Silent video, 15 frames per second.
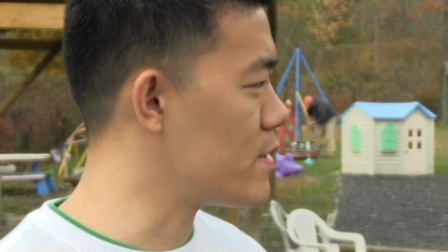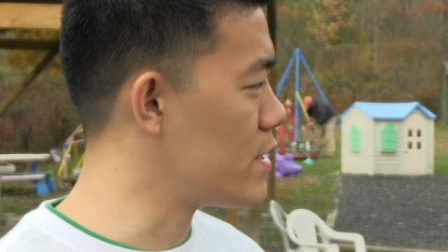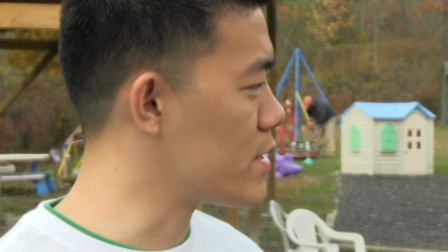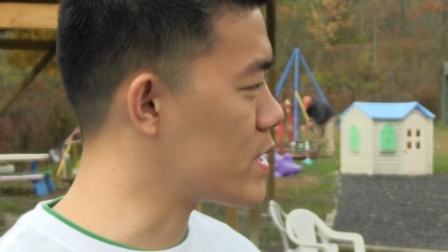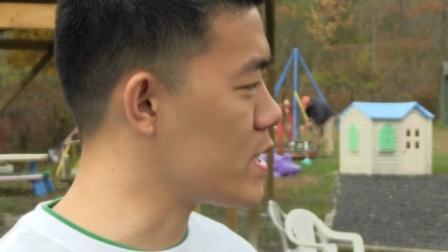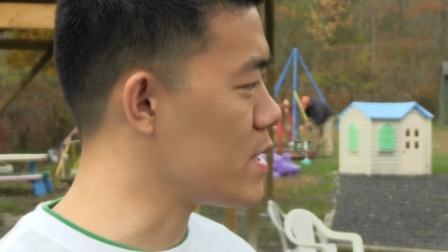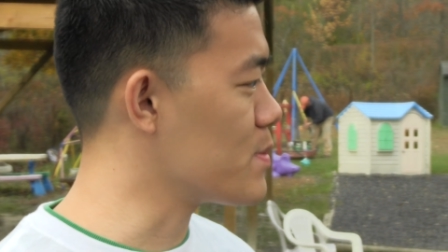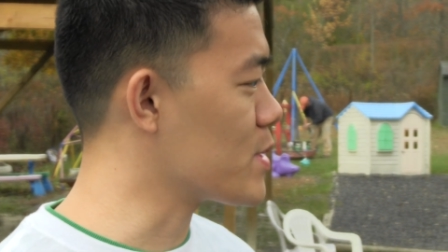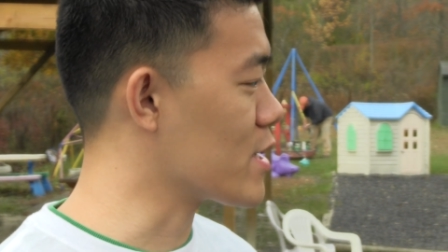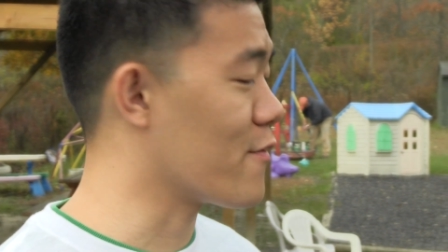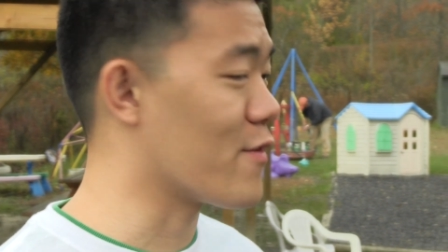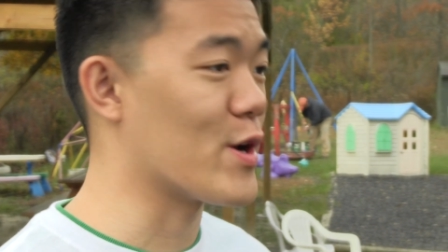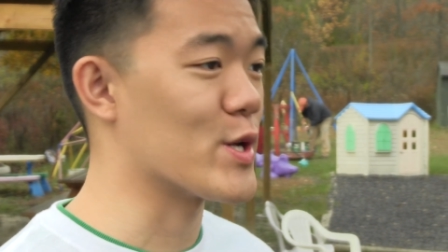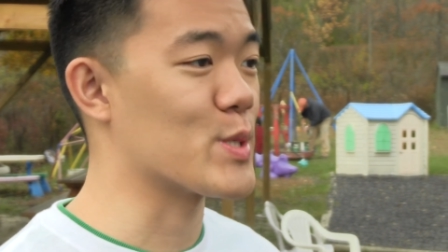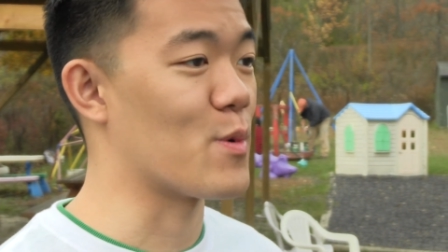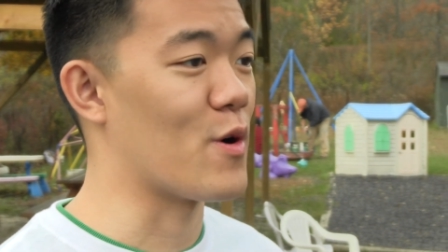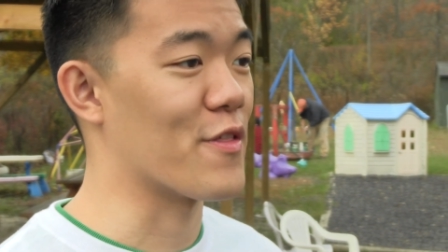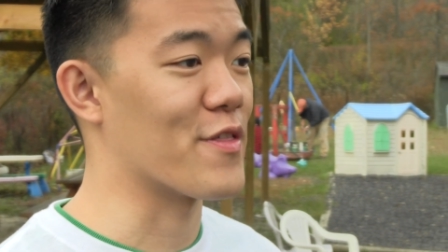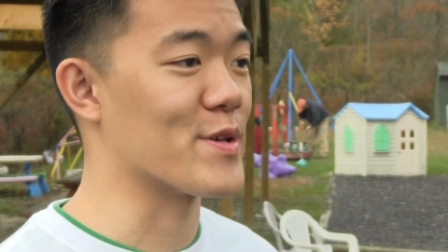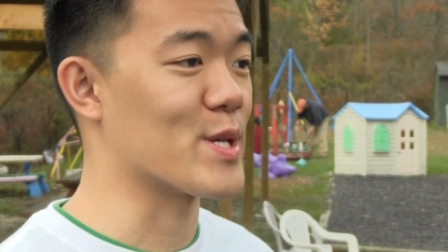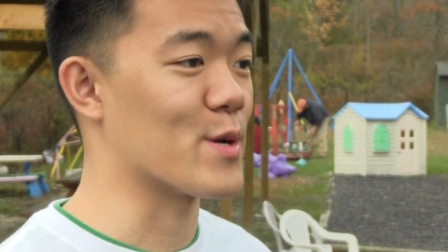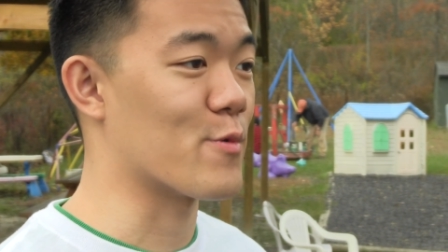it seems like a very small
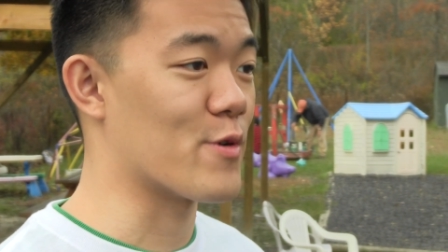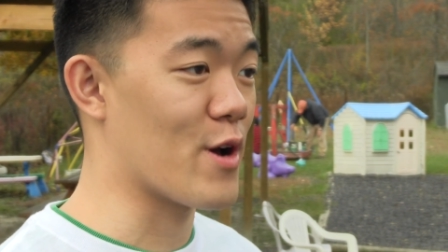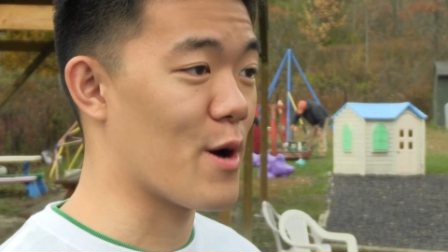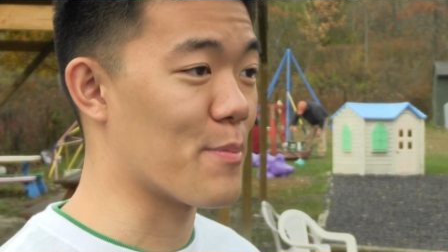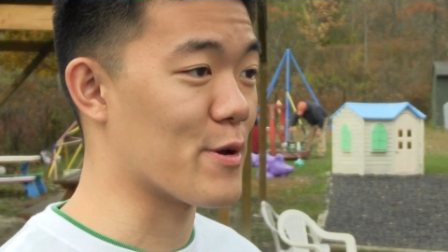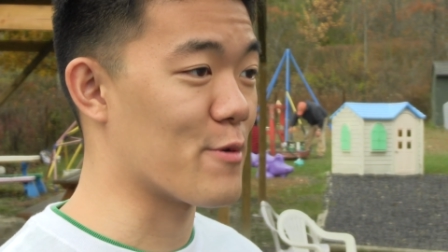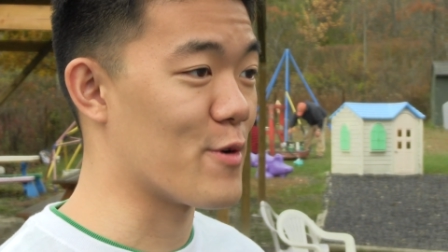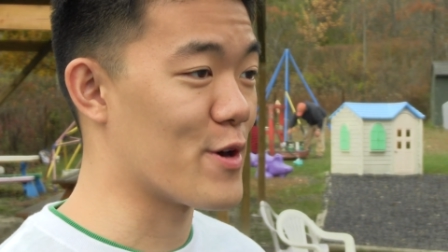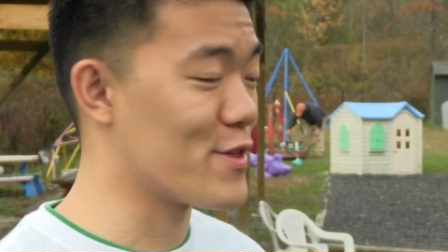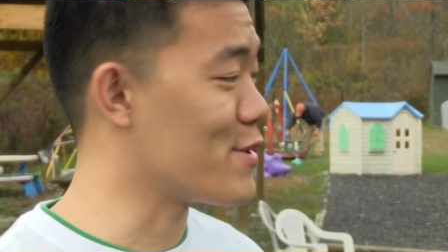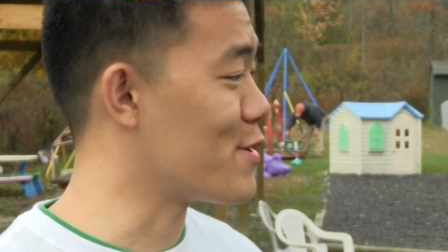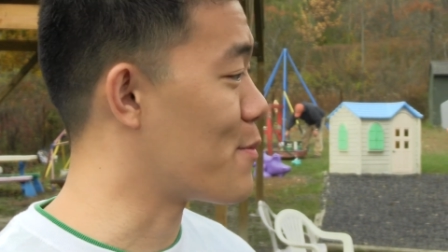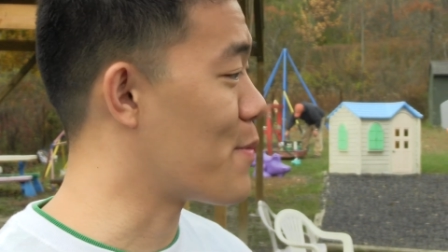things that we're helping with,